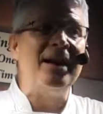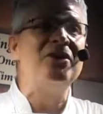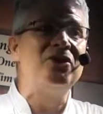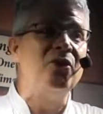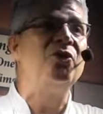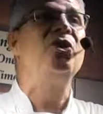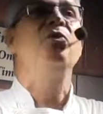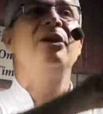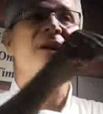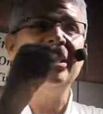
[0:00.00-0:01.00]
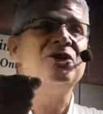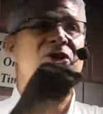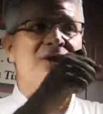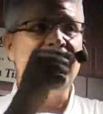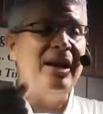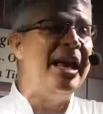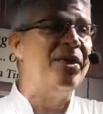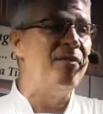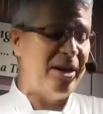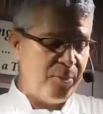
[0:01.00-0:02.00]
until you release the lid.
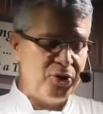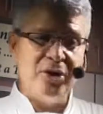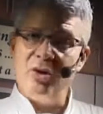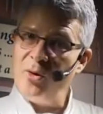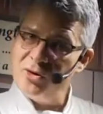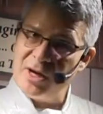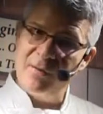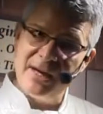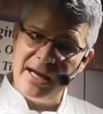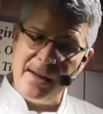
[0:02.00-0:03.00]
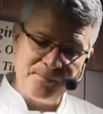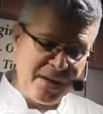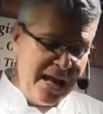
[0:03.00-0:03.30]
The vapor seal holds everything in.